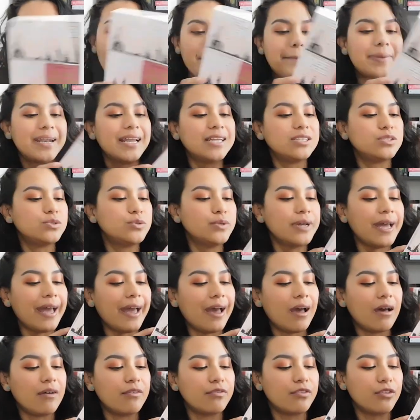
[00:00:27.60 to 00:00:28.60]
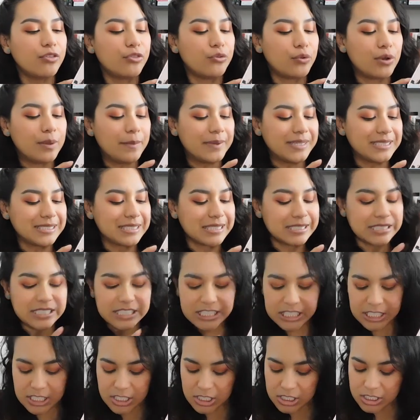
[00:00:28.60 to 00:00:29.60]
but I do have the Three
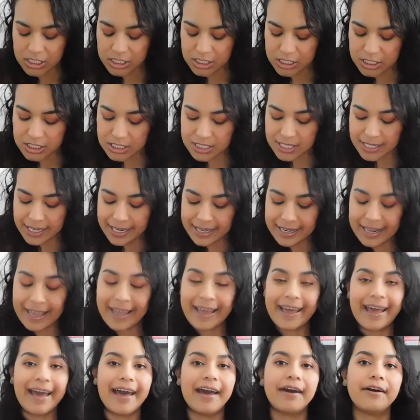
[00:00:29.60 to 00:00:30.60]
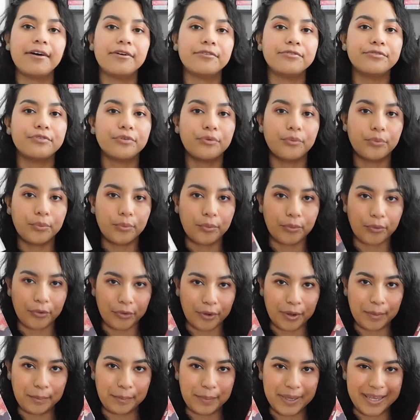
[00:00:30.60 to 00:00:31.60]
Musketeers and I have
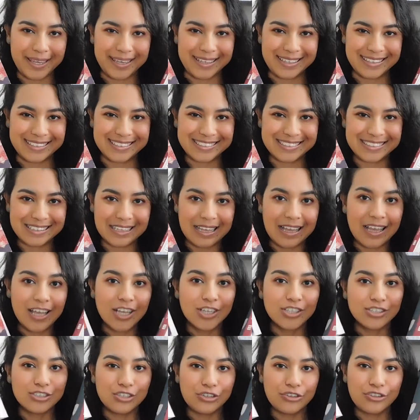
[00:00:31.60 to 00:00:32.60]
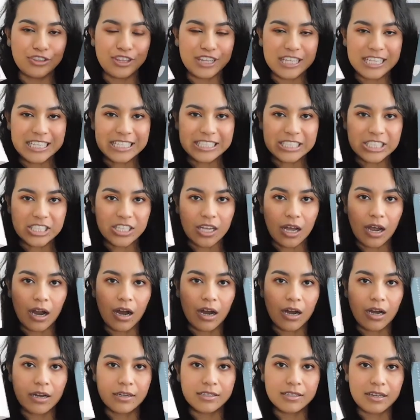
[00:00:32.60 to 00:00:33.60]
War and Peace. So these
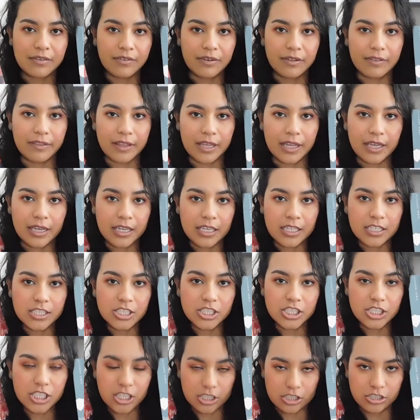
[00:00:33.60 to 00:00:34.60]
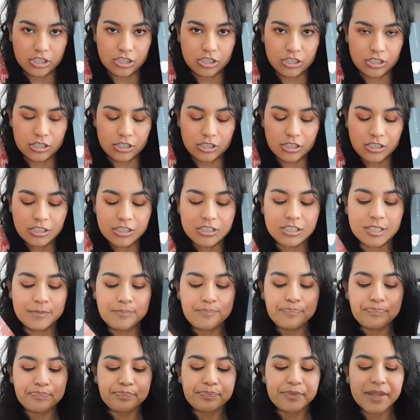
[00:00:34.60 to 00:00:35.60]
are definitely chunksters,
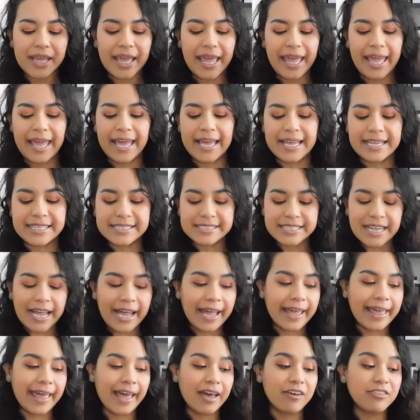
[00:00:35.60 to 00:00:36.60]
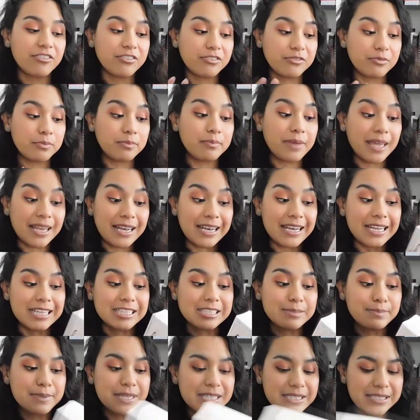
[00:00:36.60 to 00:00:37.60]
and I have made an
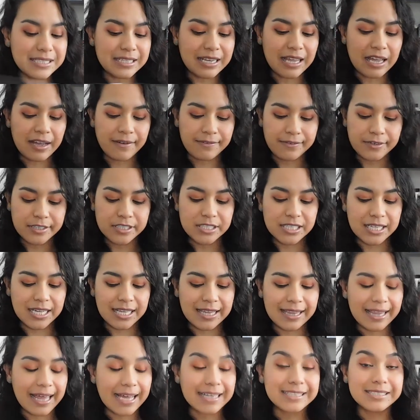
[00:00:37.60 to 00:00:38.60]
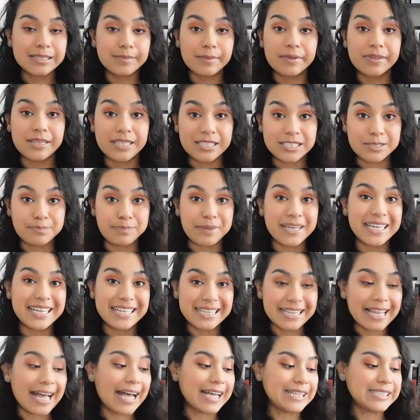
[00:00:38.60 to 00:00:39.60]
explicit effort to collect some of these big
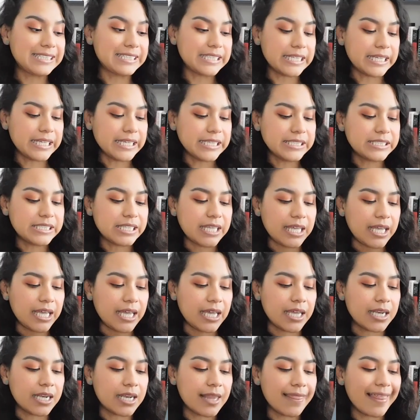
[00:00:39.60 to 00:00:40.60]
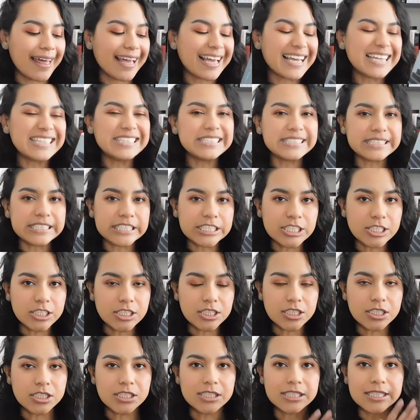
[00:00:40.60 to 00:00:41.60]
classics in like
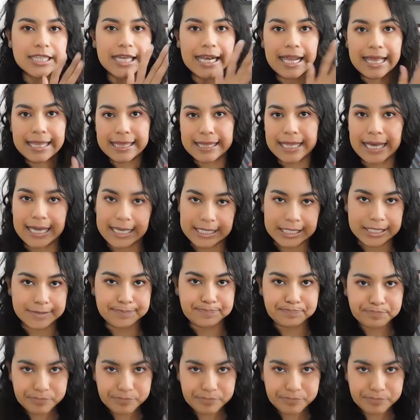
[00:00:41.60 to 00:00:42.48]
editions that I like.